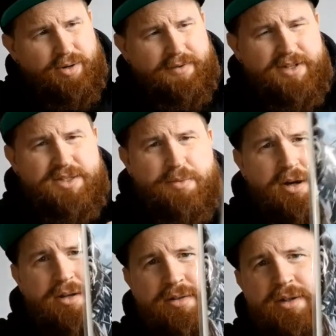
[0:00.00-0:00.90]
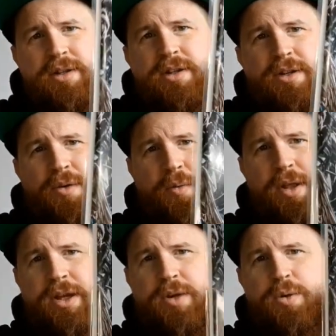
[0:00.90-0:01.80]
Raven Spawn.
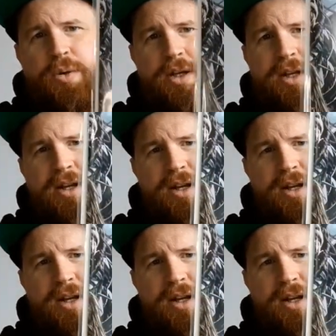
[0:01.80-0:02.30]
Really cool looking